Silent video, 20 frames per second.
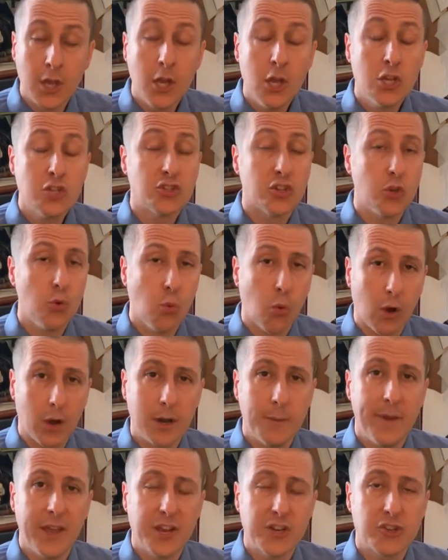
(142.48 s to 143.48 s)
So you want to
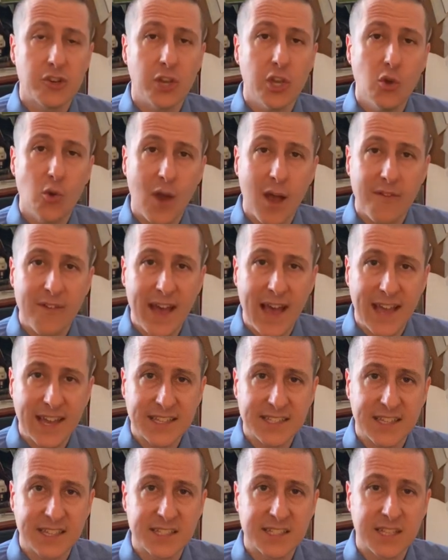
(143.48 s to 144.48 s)
make sure you have
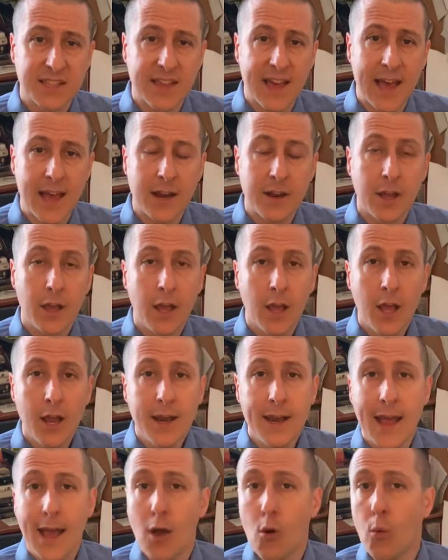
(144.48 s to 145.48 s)
access to that.
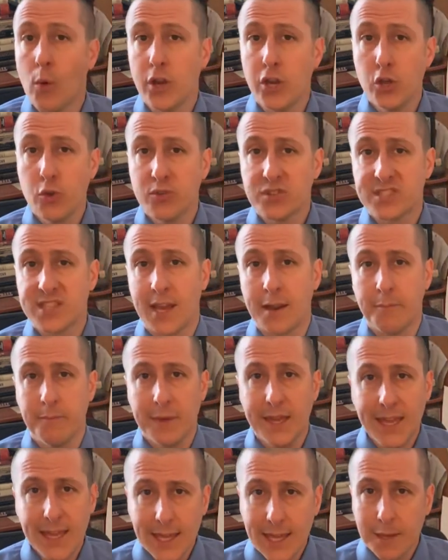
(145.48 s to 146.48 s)
Now, when you send
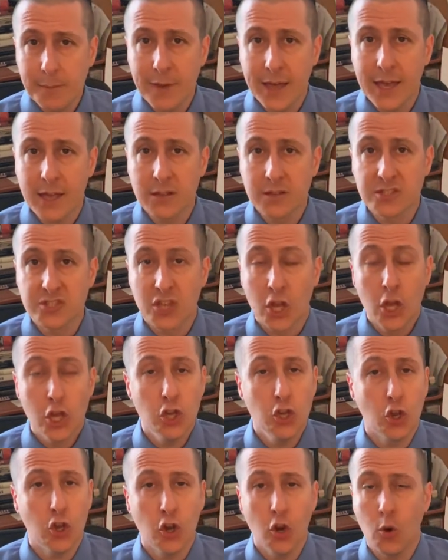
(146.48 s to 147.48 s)
me emails,
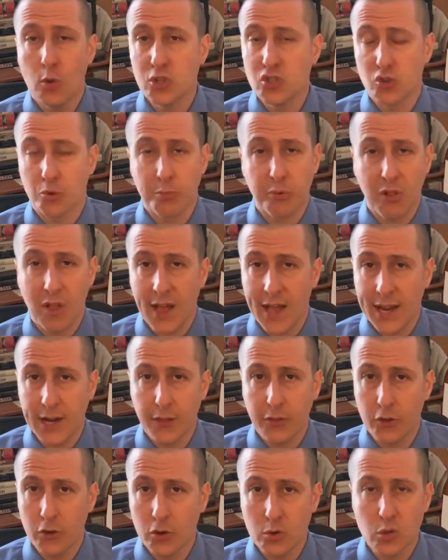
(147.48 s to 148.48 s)
you could always reply to
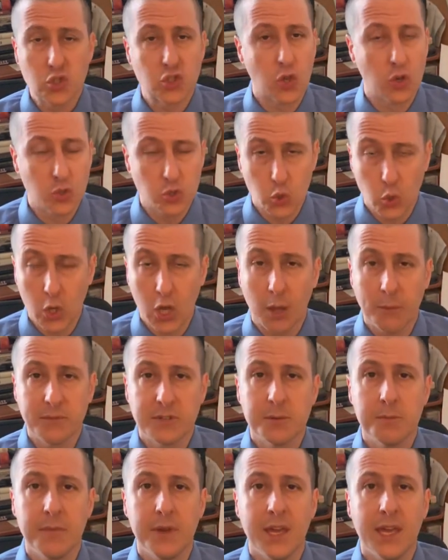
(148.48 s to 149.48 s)
those. Those will come
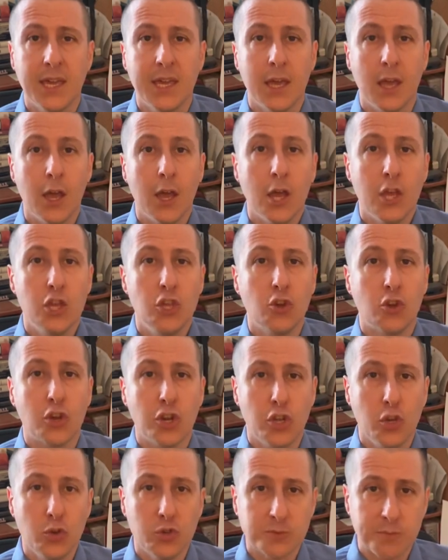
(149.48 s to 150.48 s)
to me. You could
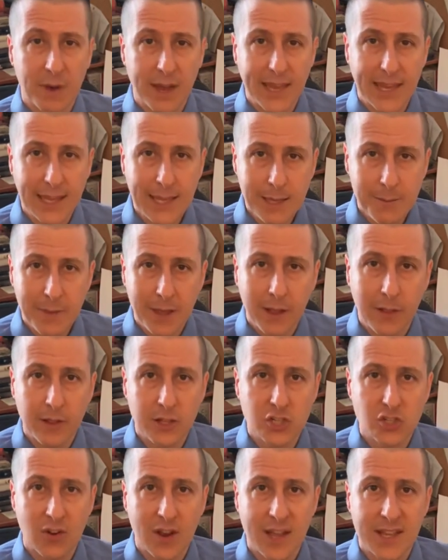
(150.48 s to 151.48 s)
use my email
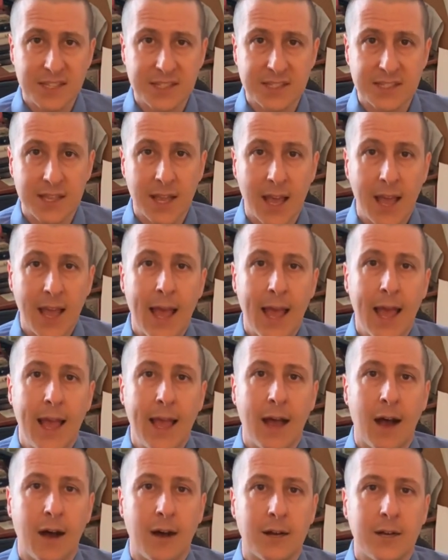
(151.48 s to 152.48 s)
address,
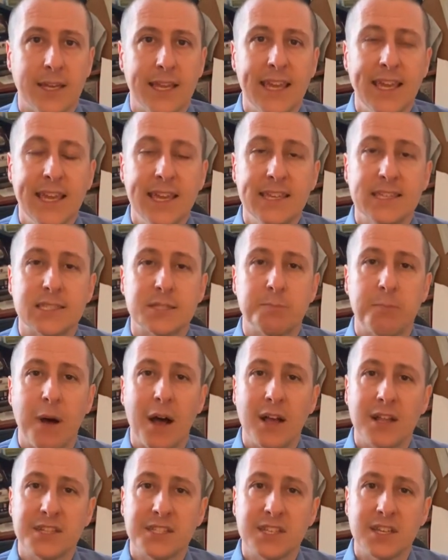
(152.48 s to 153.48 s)

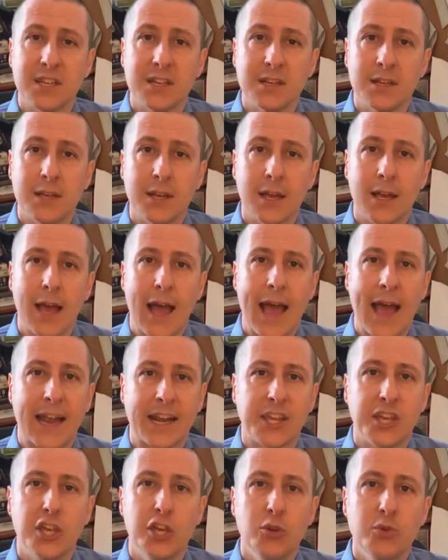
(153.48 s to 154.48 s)

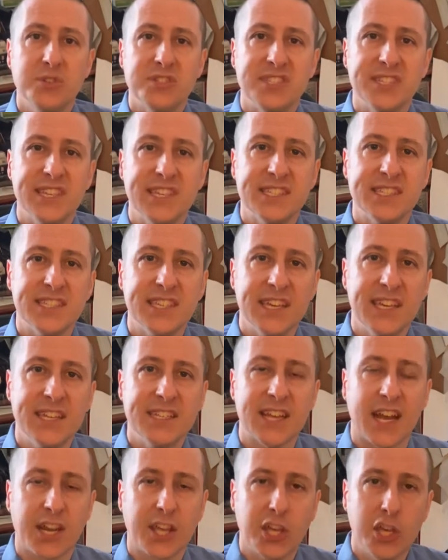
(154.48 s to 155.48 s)

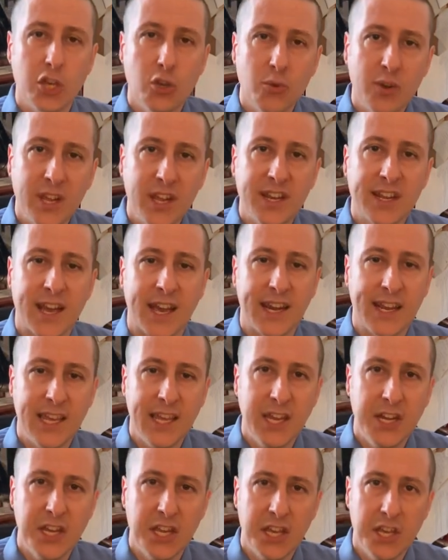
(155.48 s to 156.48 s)

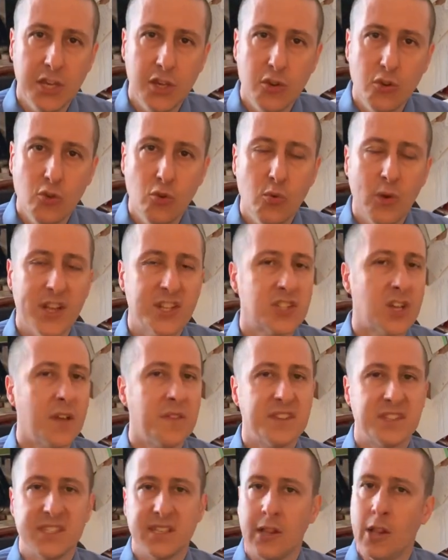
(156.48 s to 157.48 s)
esponza@qcc.cuny.edu. It's on
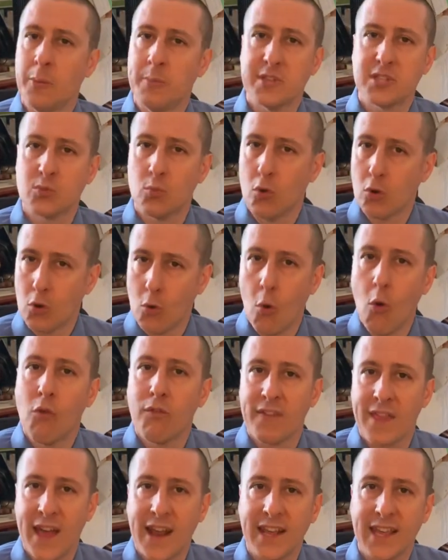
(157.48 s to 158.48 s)
the syllabus and we'll go over
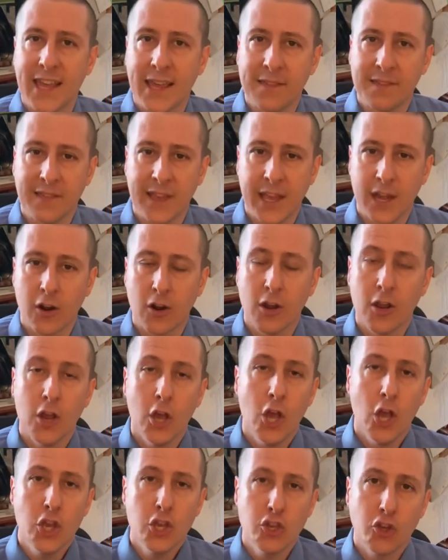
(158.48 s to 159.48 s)
that again later.
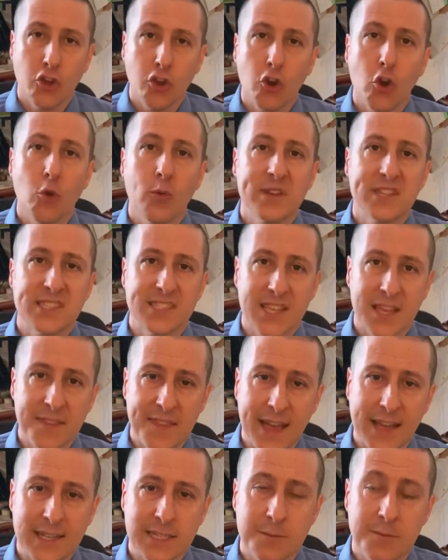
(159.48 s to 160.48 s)
You could always send
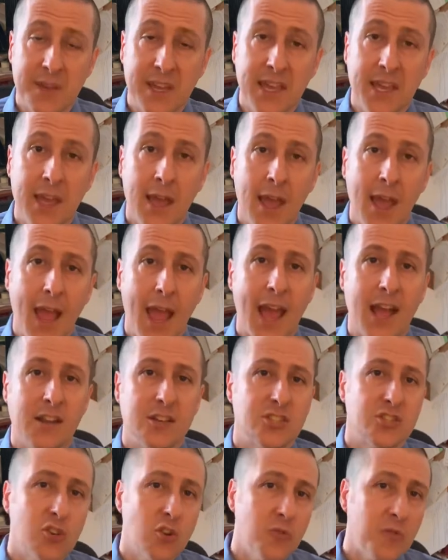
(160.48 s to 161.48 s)
that to me, and
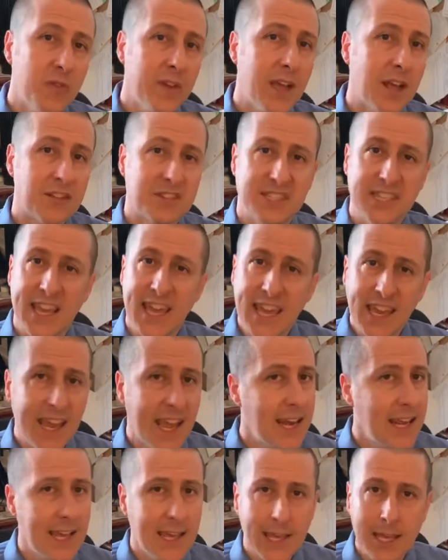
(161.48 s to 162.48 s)
certainly I'll take
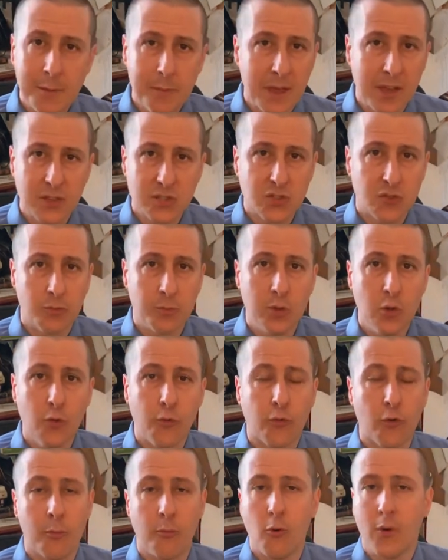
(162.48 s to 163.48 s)
any emails from you
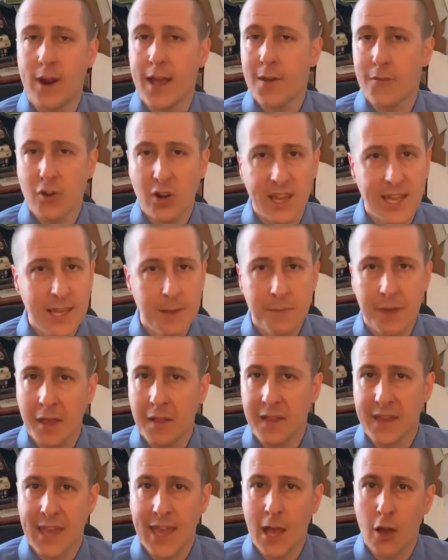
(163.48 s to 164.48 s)
from whatever email
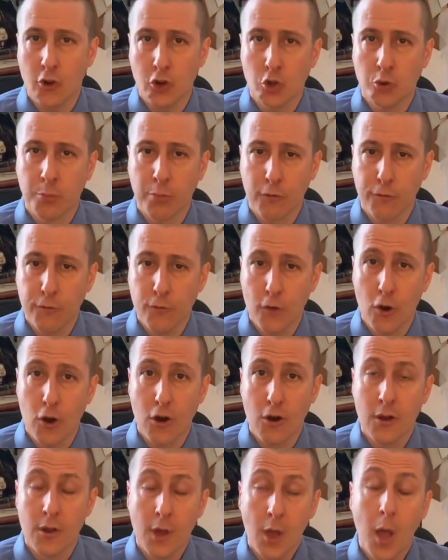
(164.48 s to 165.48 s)
account you
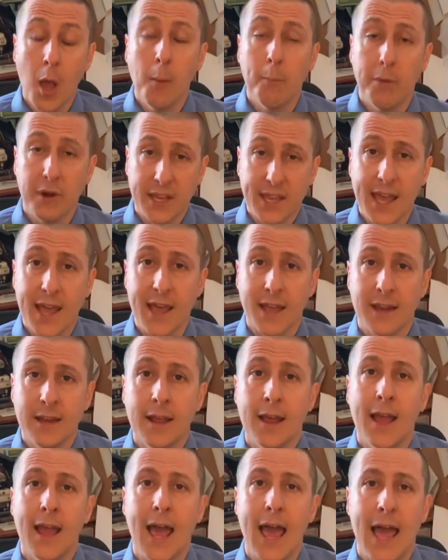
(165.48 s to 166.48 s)
prefer. But again,
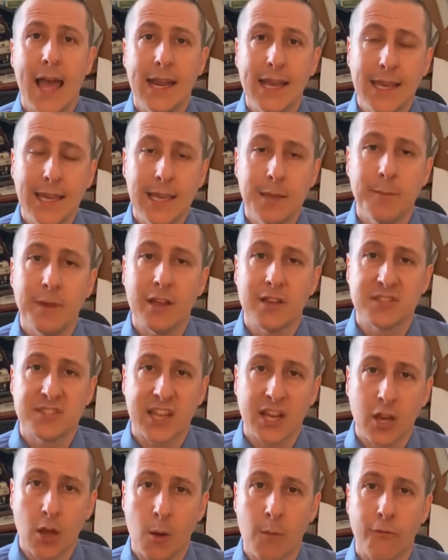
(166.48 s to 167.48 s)
any emails
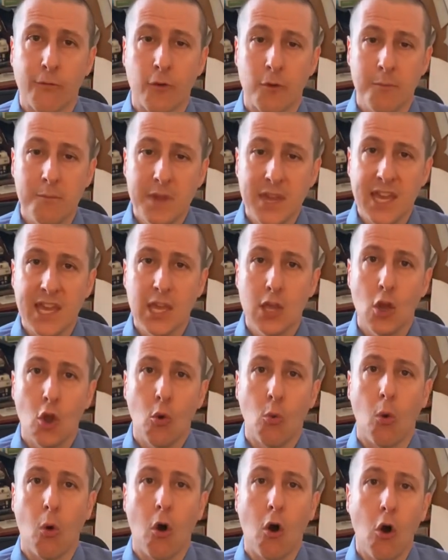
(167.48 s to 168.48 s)
that come from me
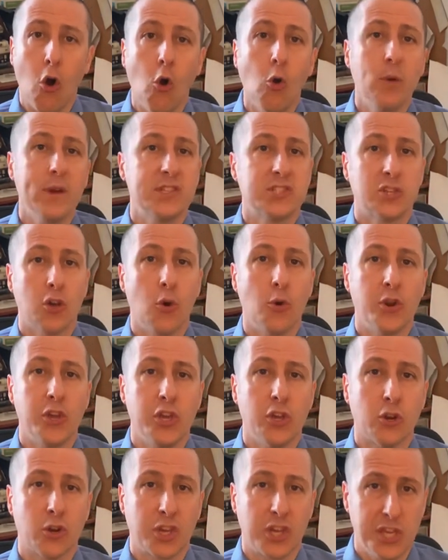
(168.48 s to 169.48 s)
will always go to
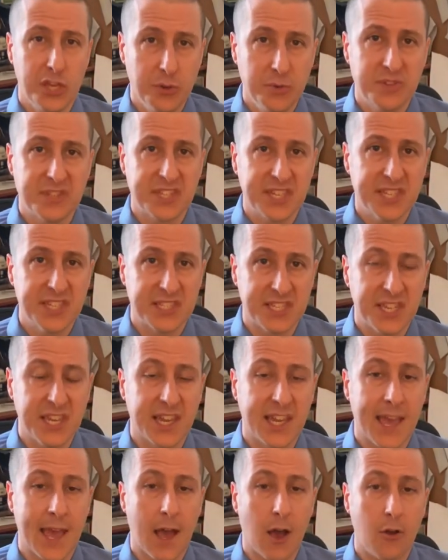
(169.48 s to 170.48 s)
your QCC
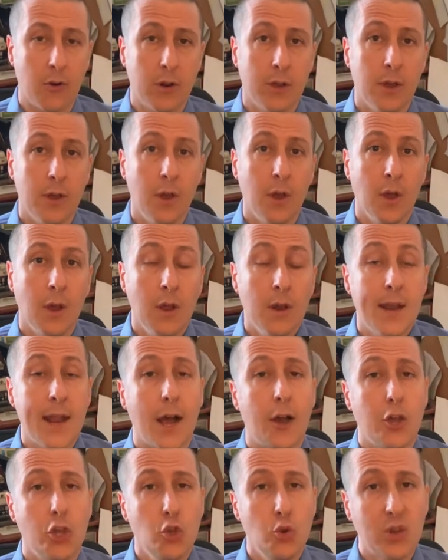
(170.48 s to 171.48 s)
account. Now,
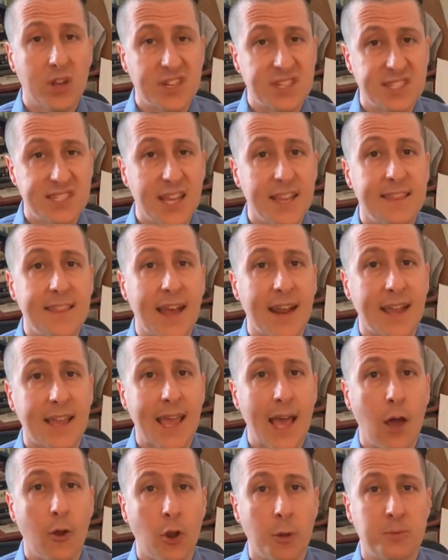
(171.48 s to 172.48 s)
you can set that
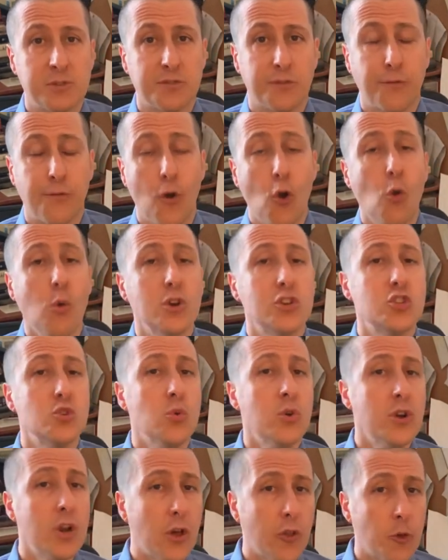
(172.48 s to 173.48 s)
account up to forward to
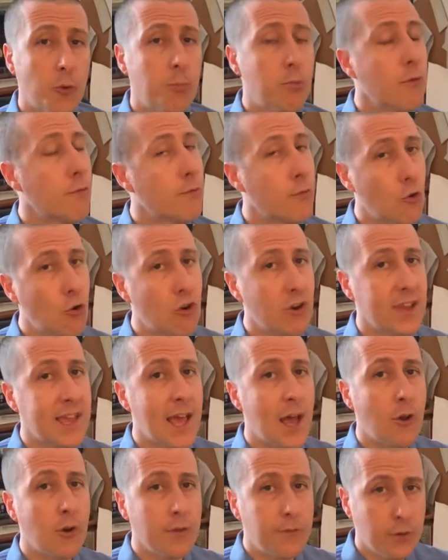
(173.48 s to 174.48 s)
another preferred
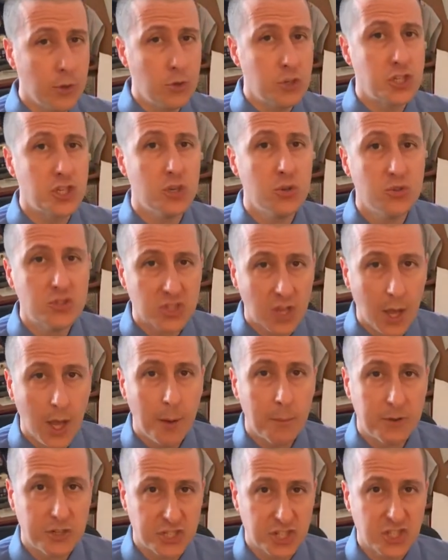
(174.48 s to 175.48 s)
account if you choose,
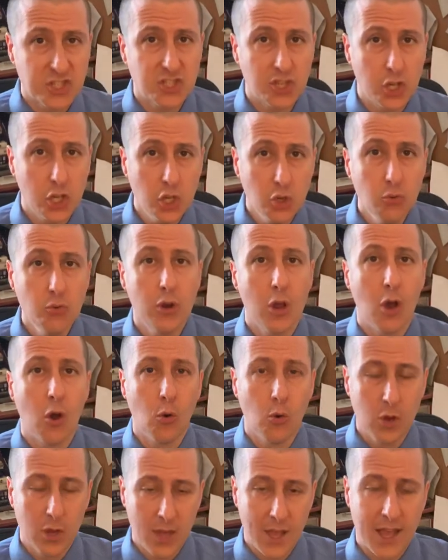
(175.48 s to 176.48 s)
but just so you
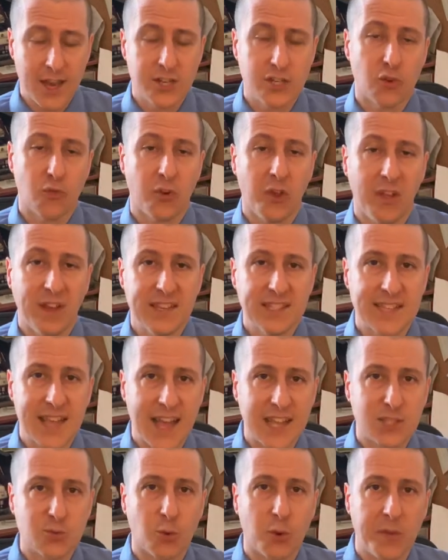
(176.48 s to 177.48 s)
know and to realize
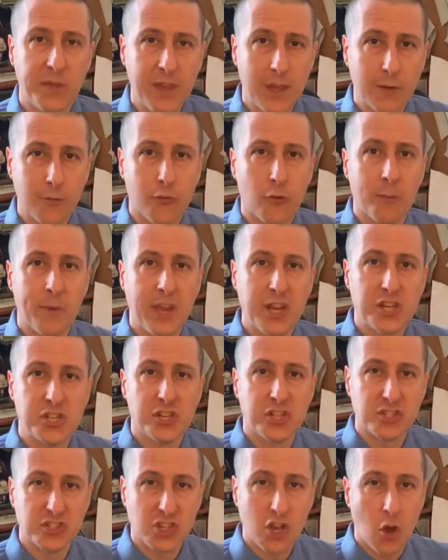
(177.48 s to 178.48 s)
that's where the information
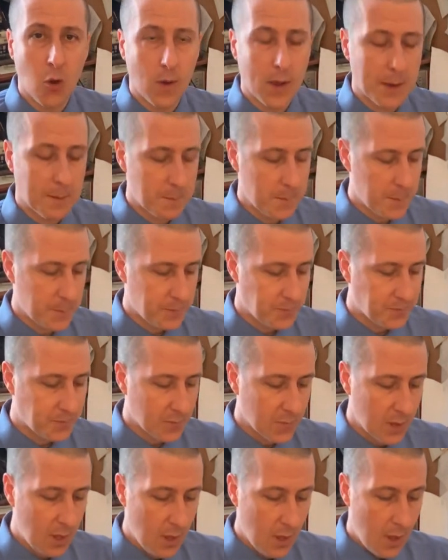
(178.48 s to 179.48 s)
is going.
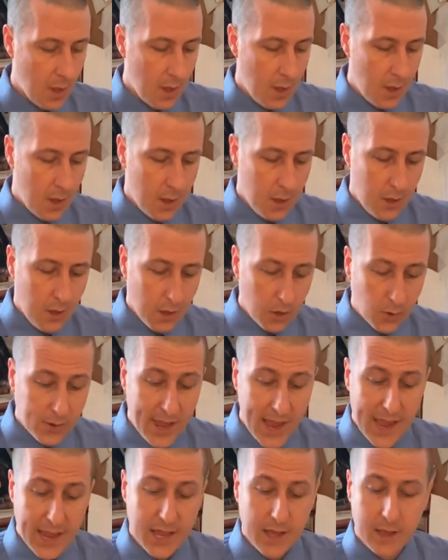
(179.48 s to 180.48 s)

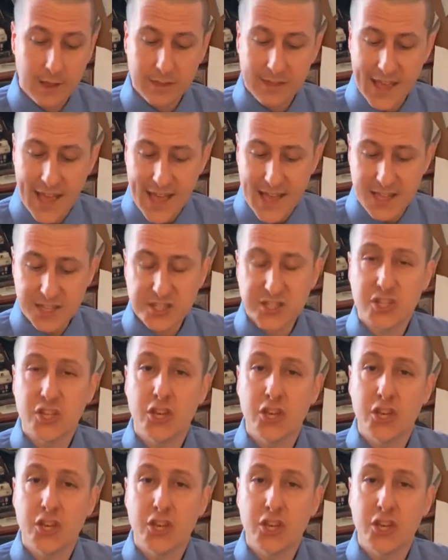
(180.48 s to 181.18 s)
Okay, last,